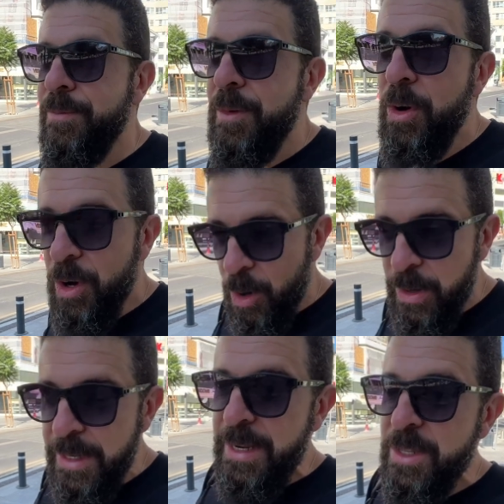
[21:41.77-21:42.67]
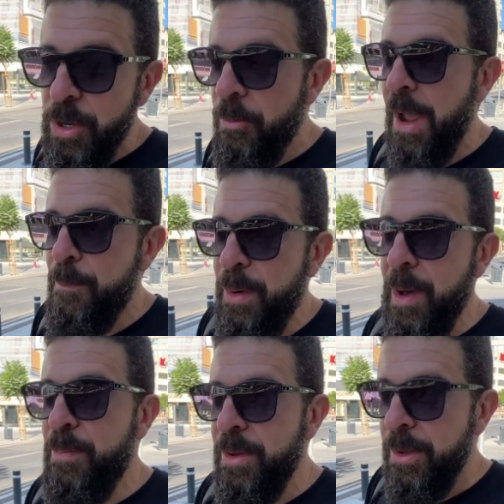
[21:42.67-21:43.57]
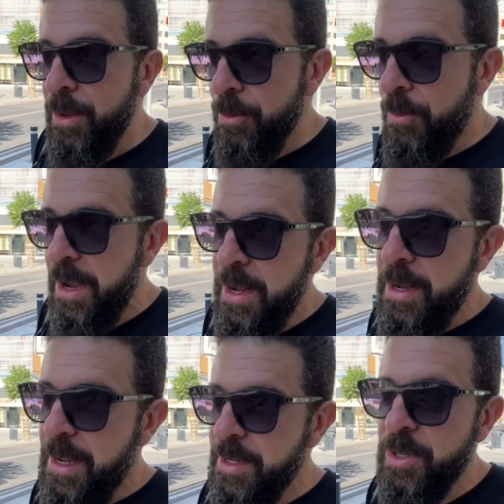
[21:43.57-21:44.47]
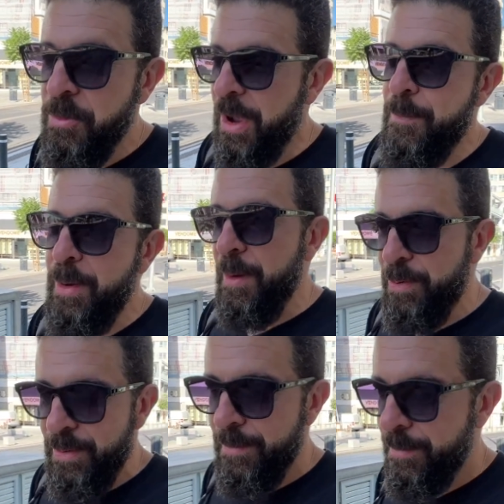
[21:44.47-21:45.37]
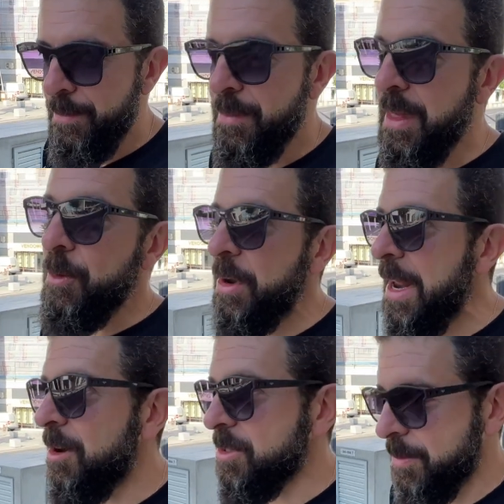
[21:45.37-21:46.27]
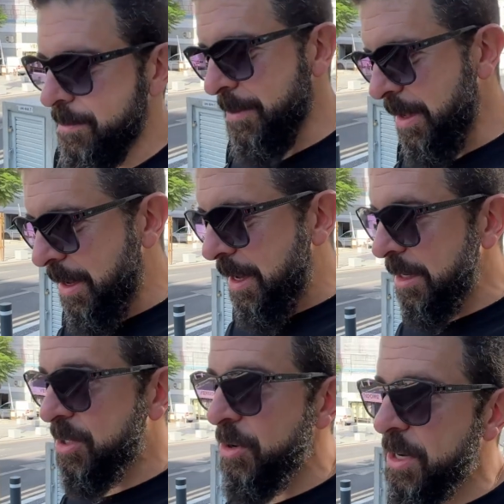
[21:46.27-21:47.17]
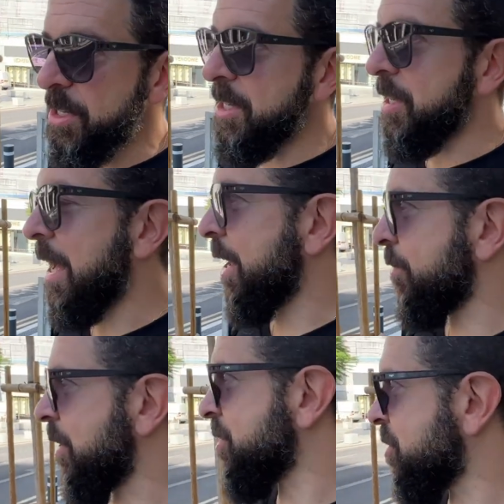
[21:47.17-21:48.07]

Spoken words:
no, we need to ramp up. We need to ramp up. They win out. And so you're going to see a lot of Russian